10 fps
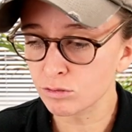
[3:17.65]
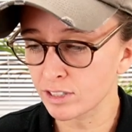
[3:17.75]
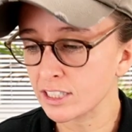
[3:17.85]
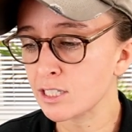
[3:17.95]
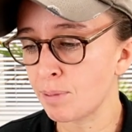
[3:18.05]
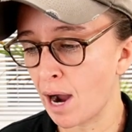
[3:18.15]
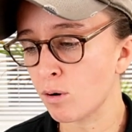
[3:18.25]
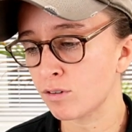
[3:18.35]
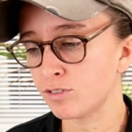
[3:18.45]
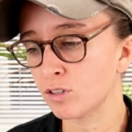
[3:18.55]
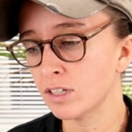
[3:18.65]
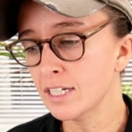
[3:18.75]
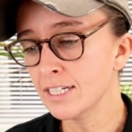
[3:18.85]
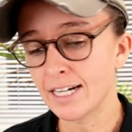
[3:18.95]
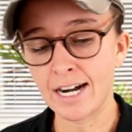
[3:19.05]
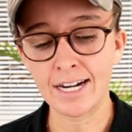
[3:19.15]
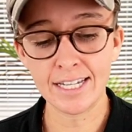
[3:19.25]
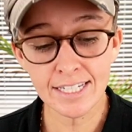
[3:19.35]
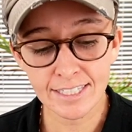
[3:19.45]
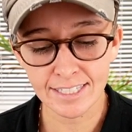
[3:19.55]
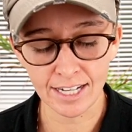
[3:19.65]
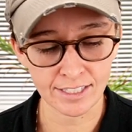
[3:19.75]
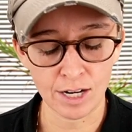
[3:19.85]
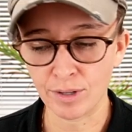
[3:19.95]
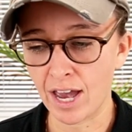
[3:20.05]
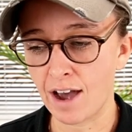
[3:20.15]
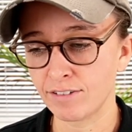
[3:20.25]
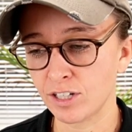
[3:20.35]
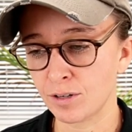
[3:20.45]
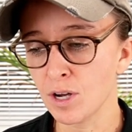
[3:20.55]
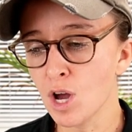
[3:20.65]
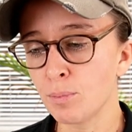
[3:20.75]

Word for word: really powerful uh, insects that we have here.